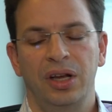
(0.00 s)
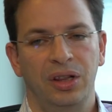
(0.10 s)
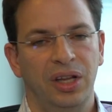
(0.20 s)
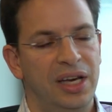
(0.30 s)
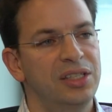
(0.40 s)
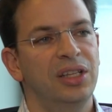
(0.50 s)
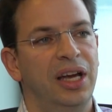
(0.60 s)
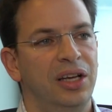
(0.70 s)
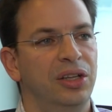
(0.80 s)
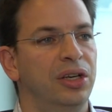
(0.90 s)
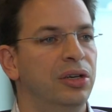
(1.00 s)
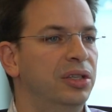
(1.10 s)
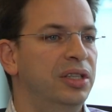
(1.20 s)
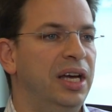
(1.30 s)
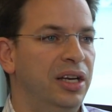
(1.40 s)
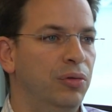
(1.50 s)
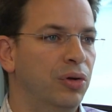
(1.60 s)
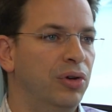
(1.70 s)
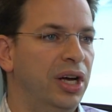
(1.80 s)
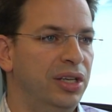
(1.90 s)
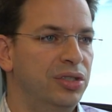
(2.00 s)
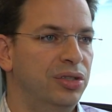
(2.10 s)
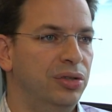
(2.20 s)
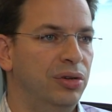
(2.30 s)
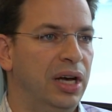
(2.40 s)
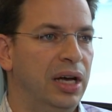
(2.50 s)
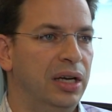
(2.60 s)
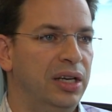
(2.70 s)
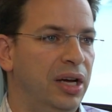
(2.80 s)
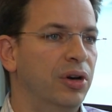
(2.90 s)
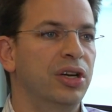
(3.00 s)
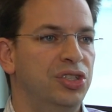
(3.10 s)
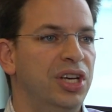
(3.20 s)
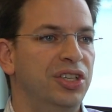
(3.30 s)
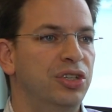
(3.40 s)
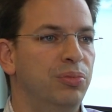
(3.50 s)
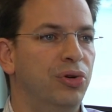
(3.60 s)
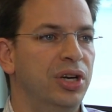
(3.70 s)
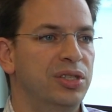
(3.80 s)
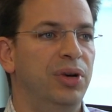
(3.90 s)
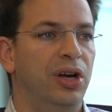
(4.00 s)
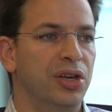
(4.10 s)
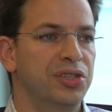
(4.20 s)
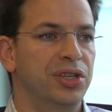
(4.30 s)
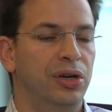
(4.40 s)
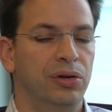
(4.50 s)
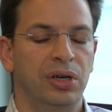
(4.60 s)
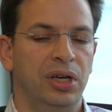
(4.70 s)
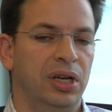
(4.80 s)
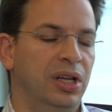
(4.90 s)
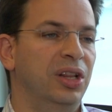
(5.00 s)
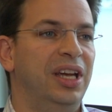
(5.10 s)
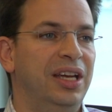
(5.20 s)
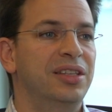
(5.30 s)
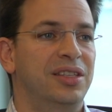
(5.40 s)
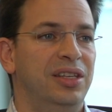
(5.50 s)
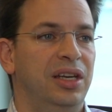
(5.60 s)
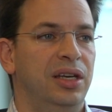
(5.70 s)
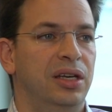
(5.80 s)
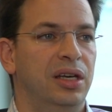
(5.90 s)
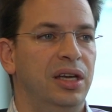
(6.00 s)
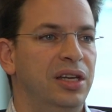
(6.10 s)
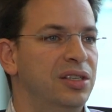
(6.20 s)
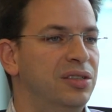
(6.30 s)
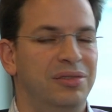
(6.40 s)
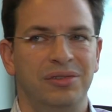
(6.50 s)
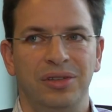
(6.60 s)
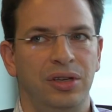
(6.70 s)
less likelihood that it will run into network congestion points, but also latency is,